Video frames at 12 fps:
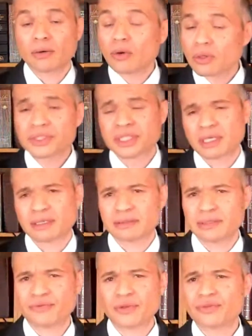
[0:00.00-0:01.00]

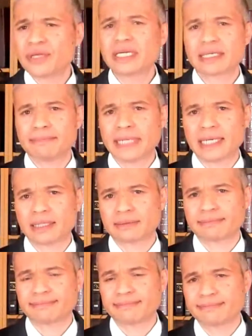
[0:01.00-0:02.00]
Also, if you think about